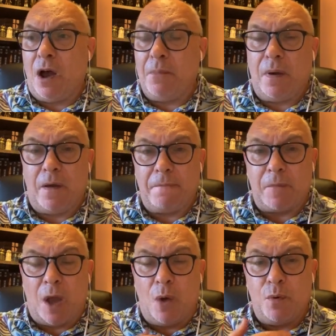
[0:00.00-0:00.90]

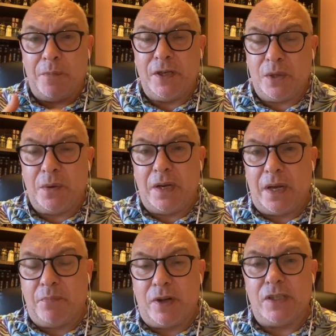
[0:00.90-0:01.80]
I will be doing
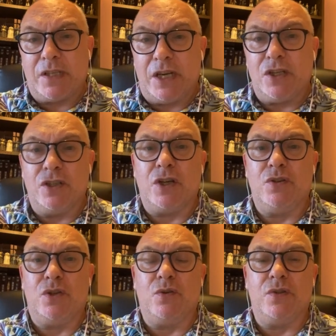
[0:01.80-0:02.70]
a presentation of
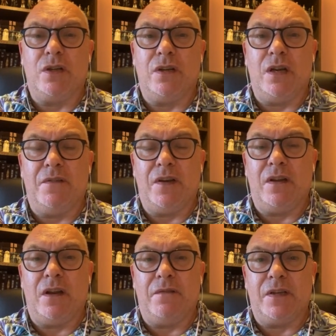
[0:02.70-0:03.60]
social stories at
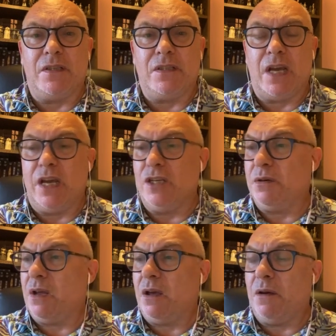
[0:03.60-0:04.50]
another
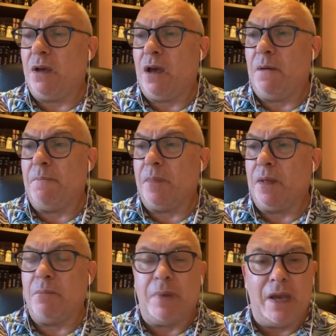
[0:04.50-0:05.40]
stage.
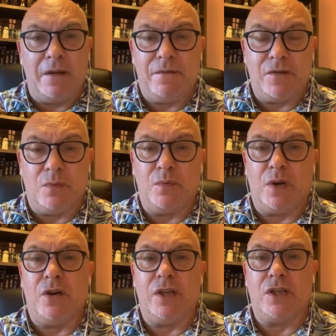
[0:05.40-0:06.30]
But if
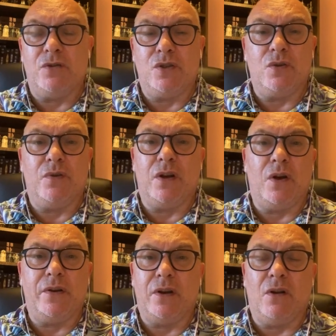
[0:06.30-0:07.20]
someone would like a social story
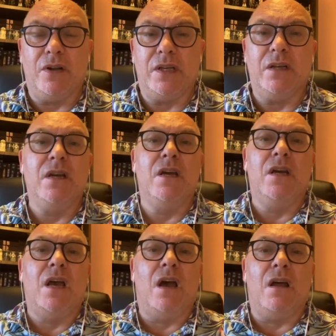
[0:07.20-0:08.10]
and going on holiday,
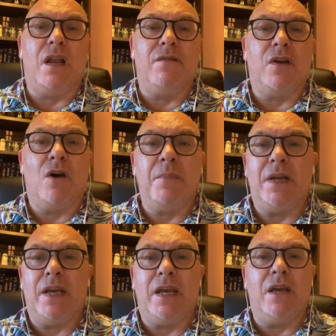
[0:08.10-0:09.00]
leave a
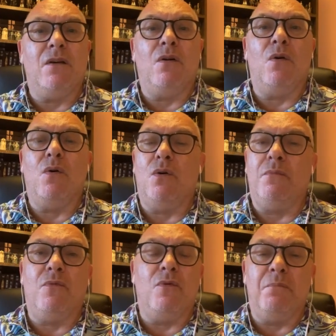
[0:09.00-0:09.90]
comment here
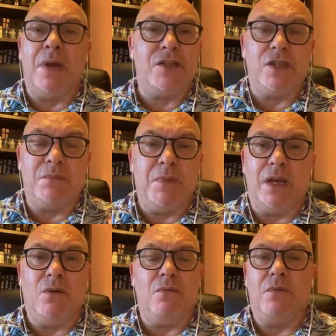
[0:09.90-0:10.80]
or message
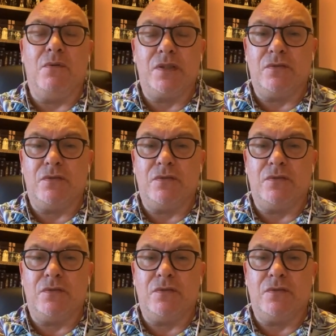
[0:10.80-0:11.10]
me or